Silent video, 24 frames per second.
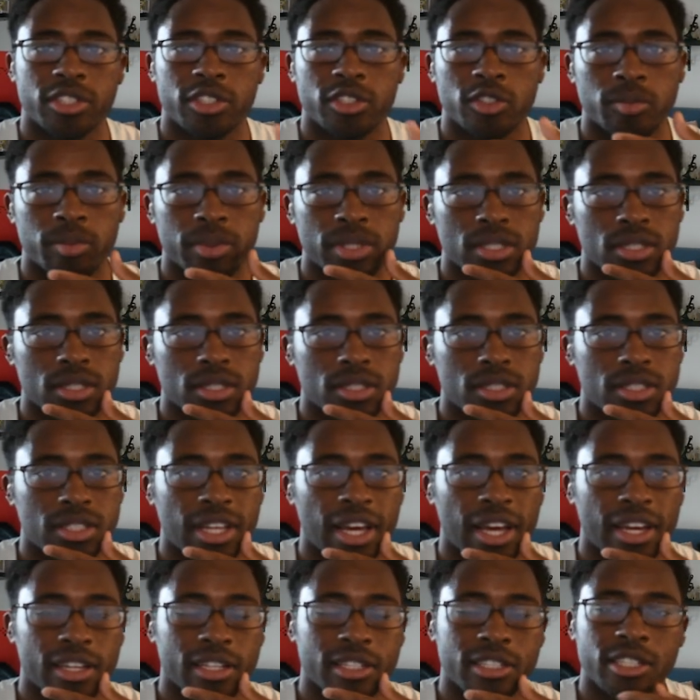humans
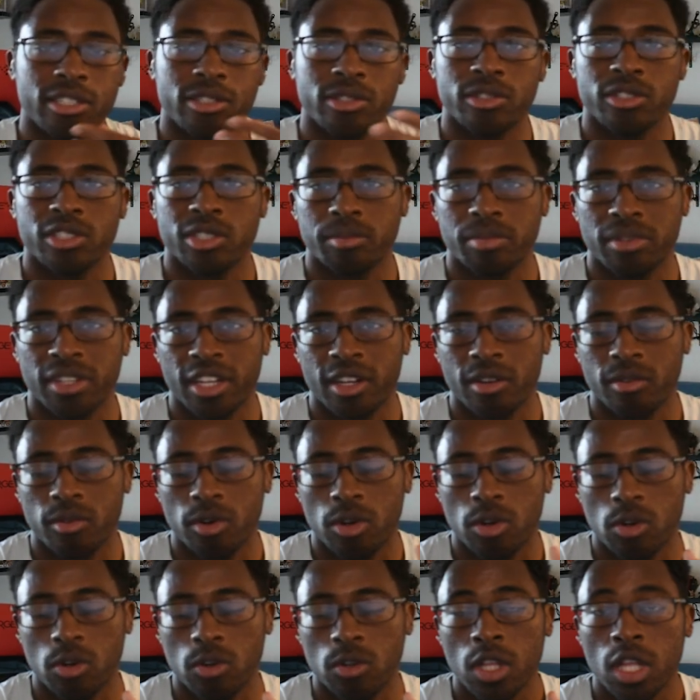that continues to play a
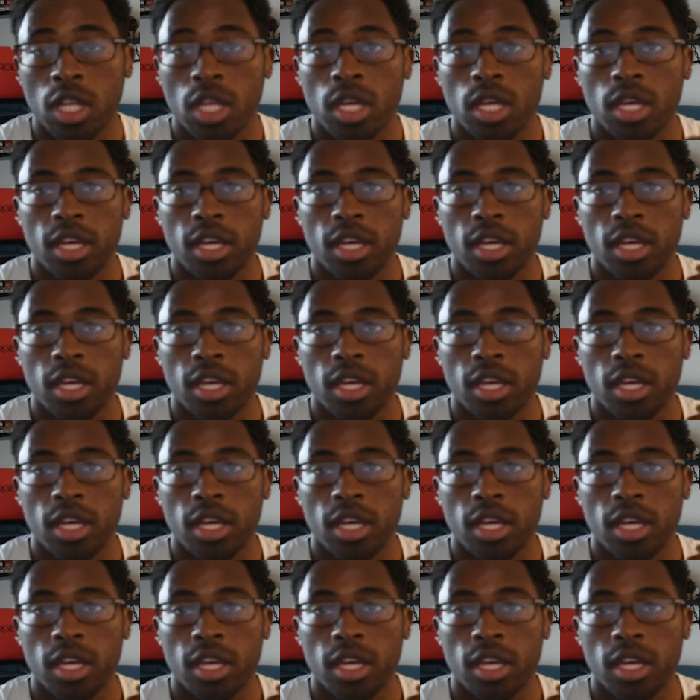role